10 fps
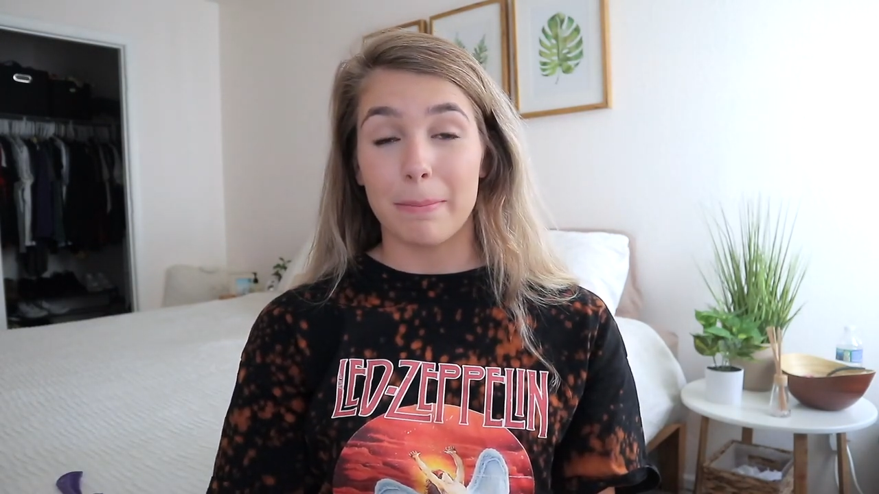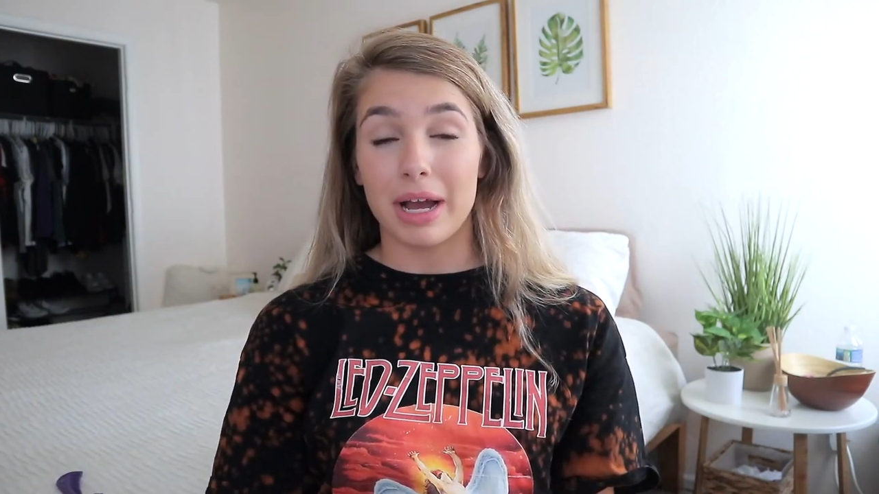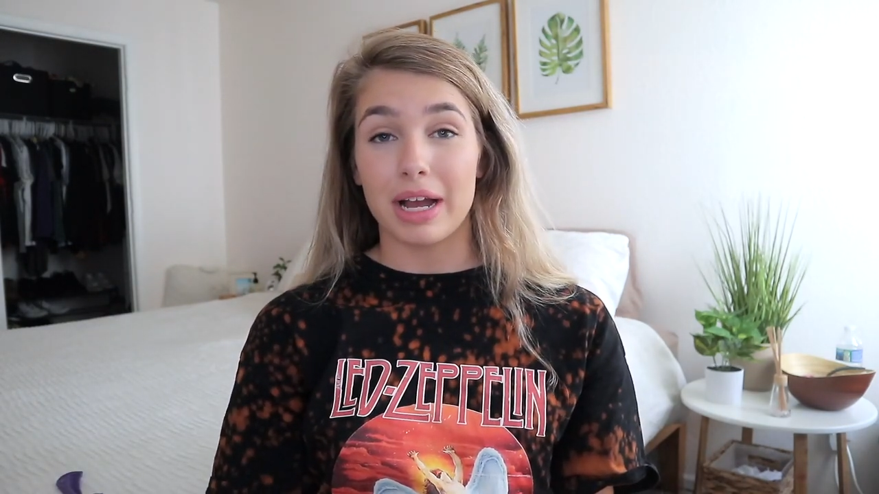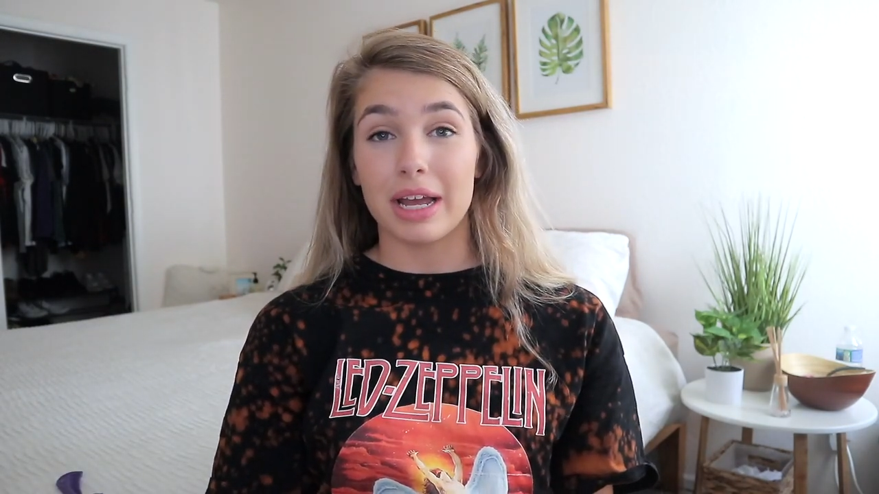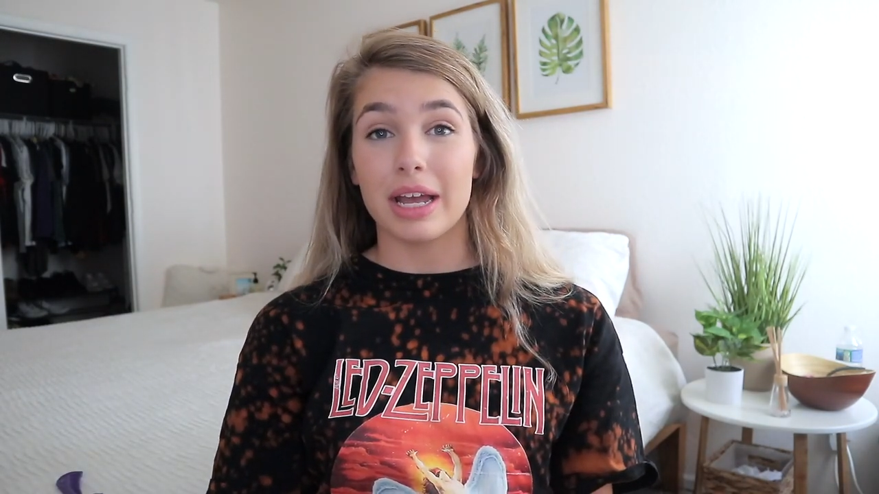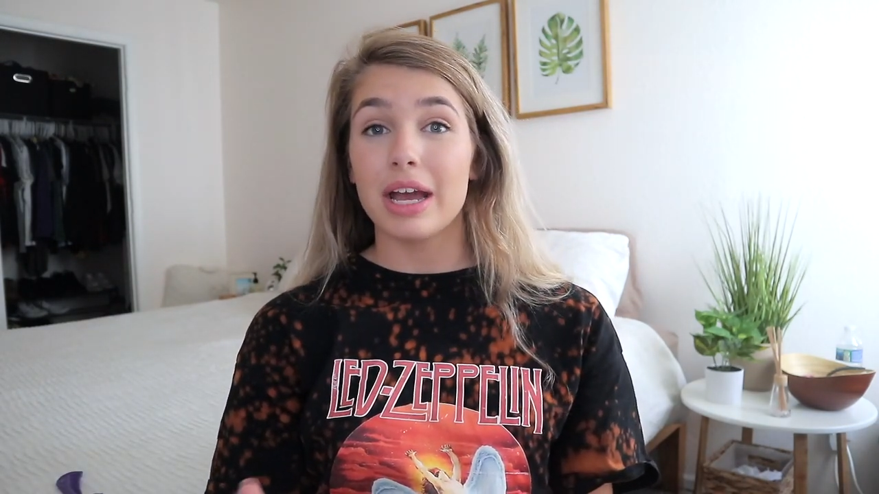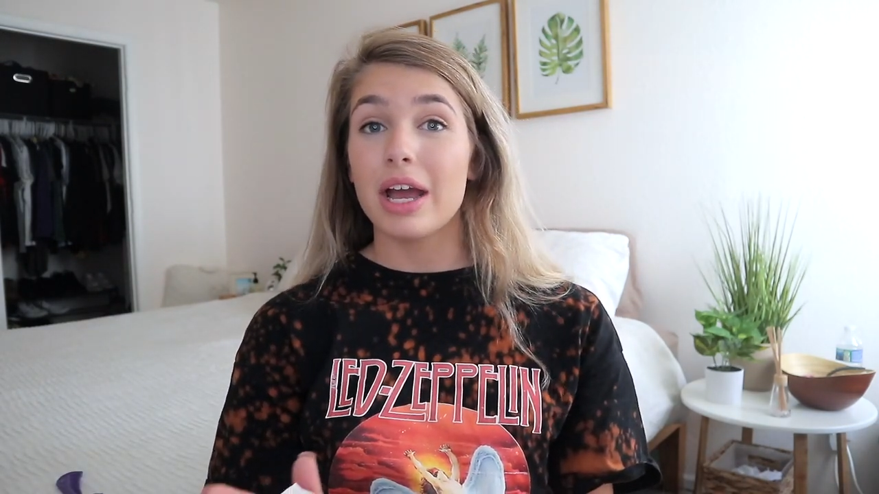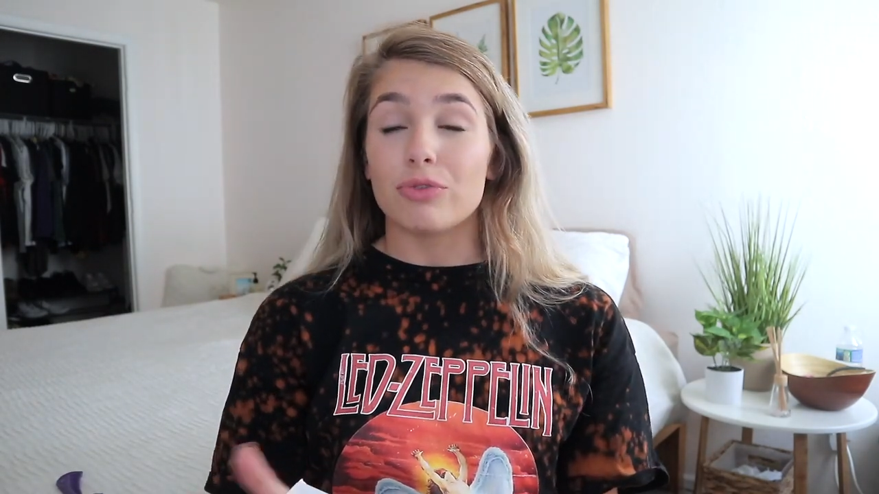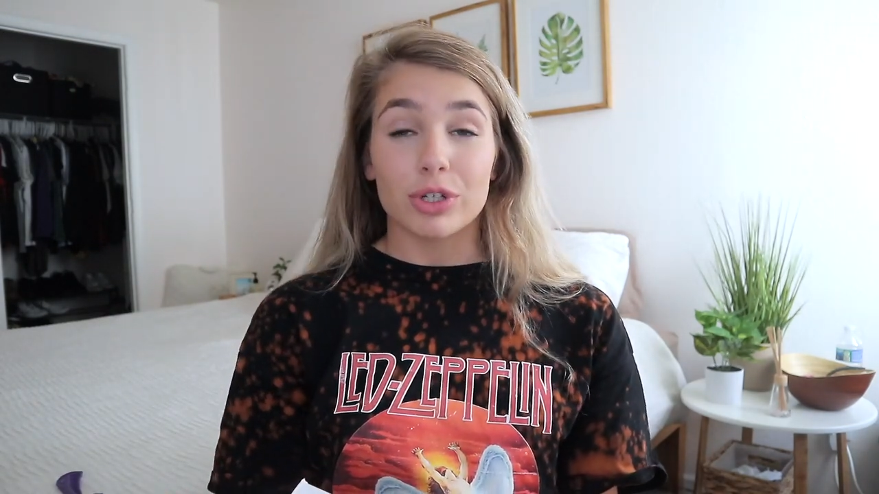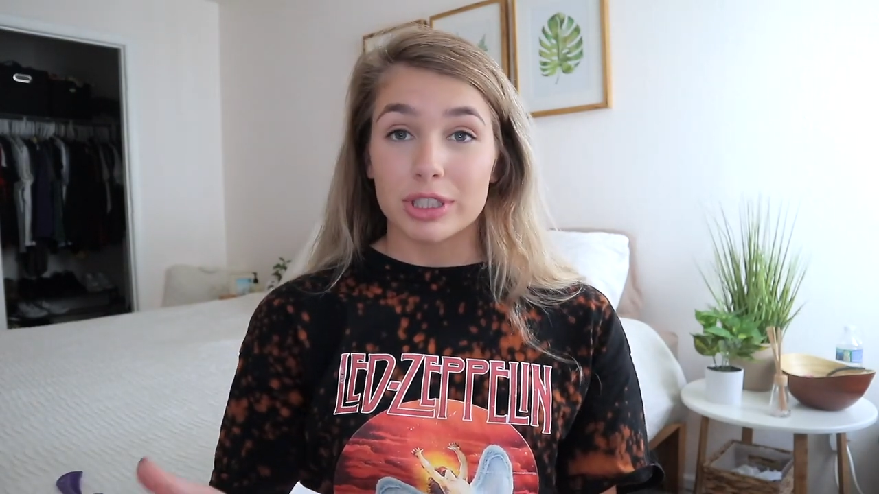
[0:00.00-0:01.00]
my
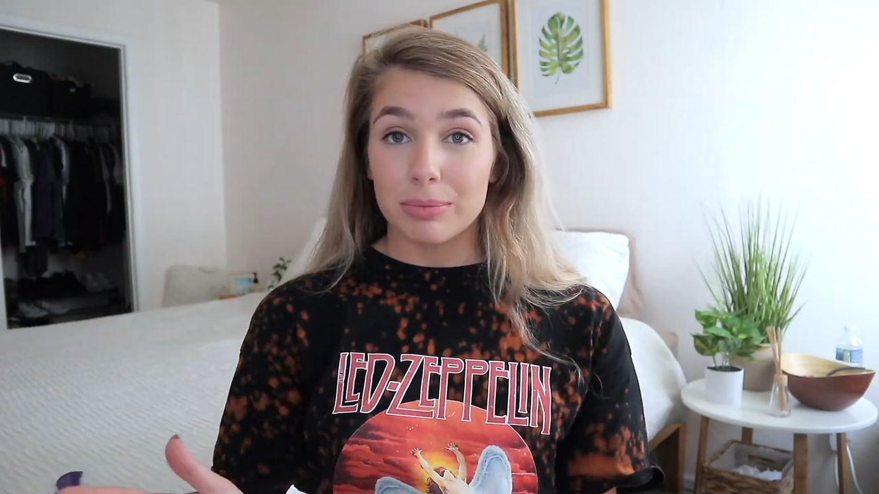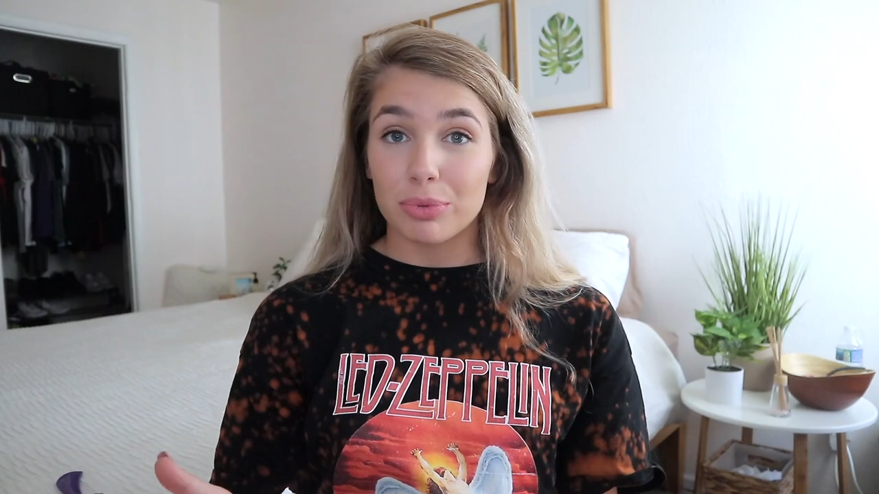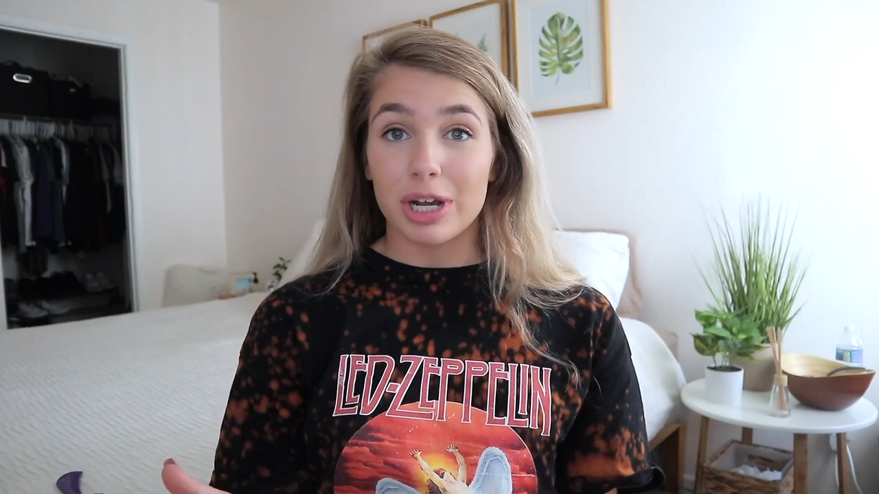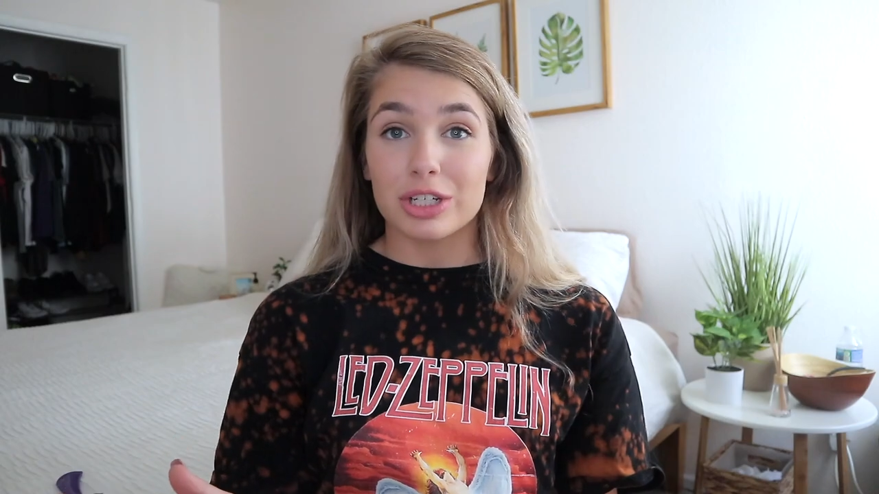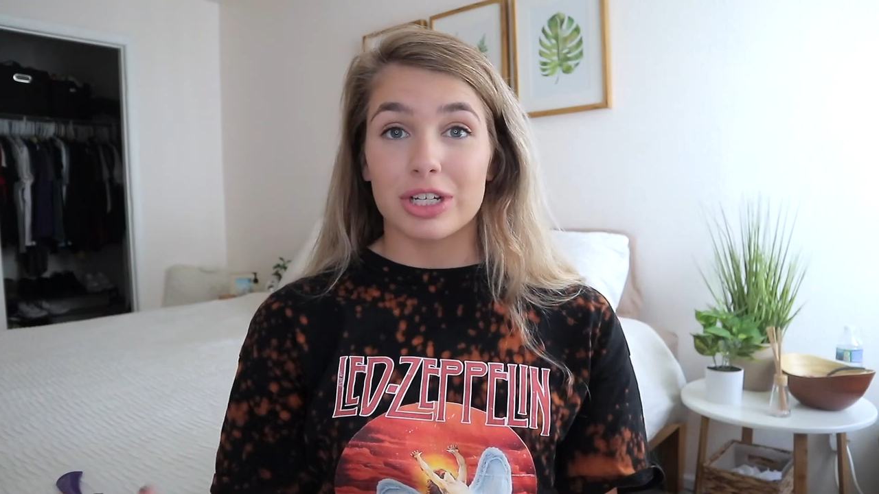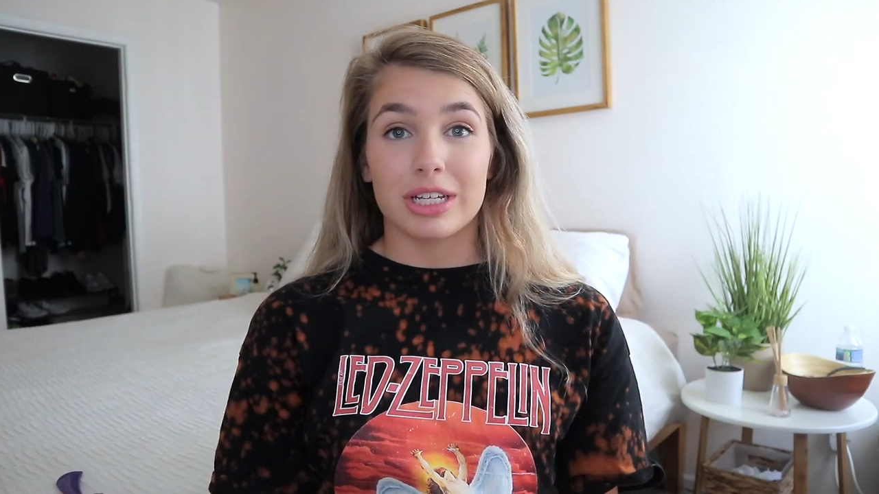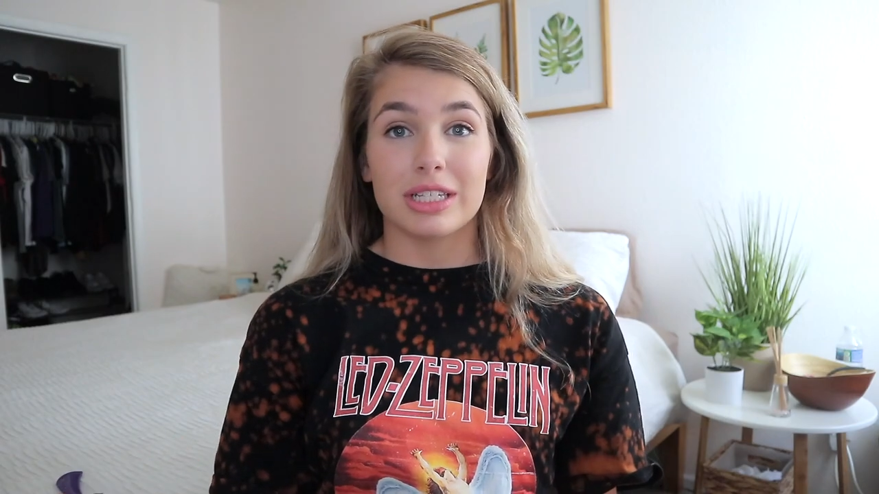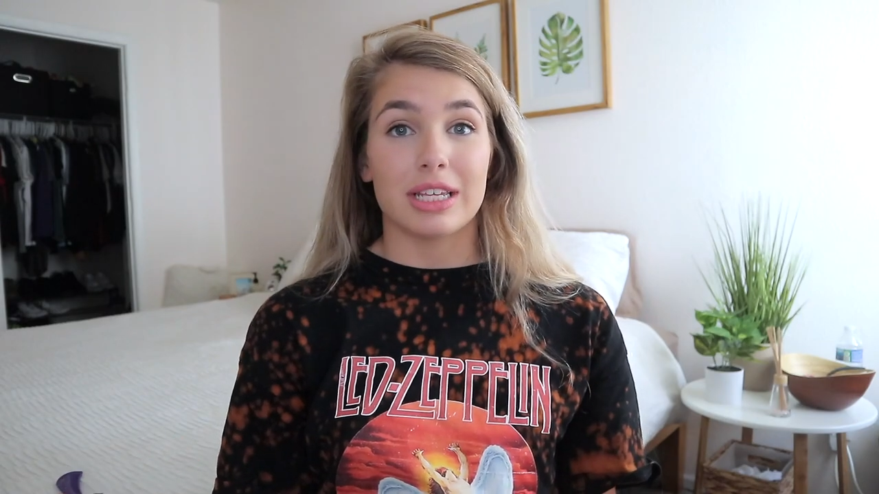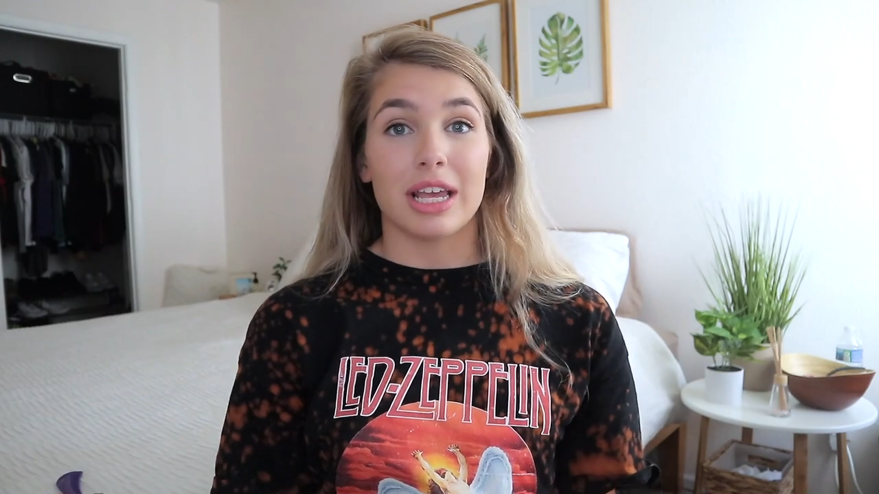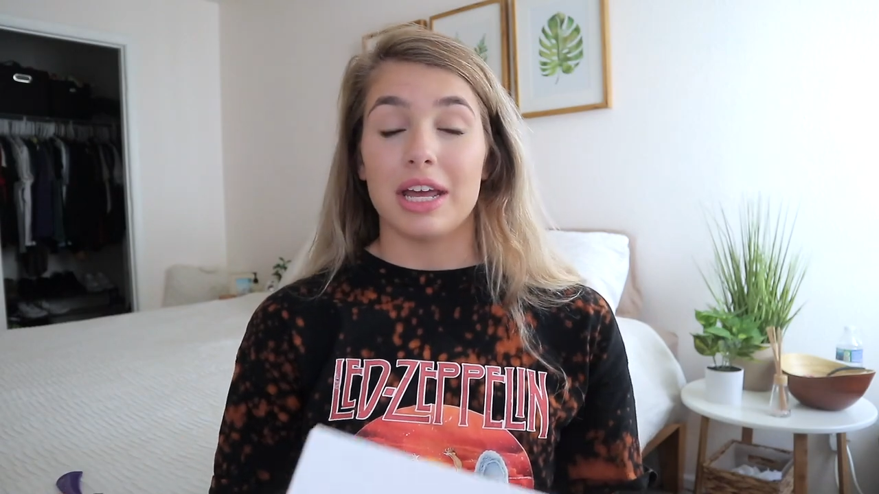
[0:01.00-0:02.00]
first
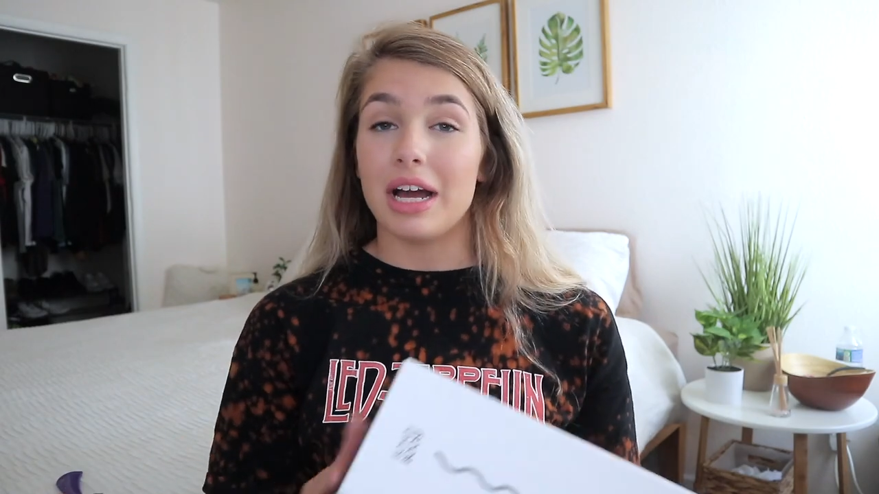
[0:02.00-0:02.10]
impressions and